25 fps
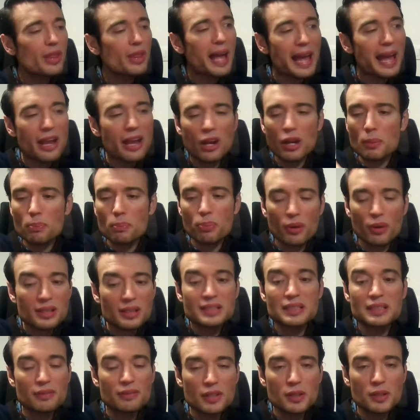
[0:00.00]
go through the AI
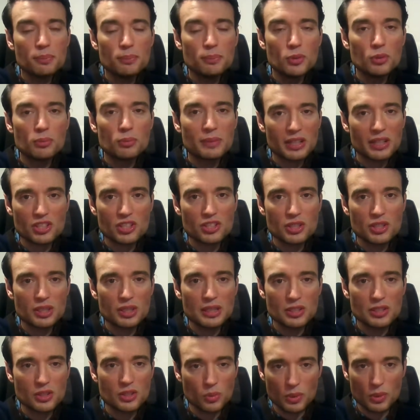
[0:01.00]
productivity boom next
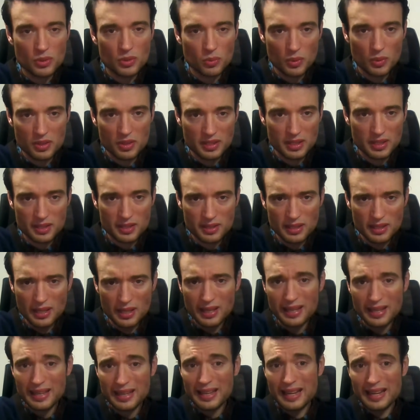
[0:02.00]
year in
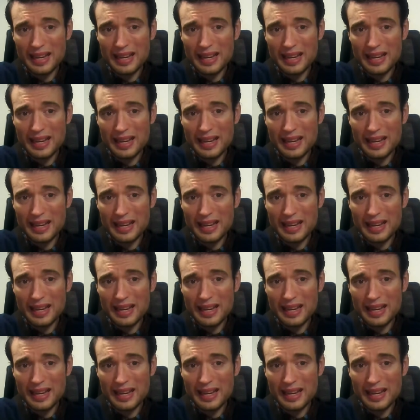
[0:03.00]
2026.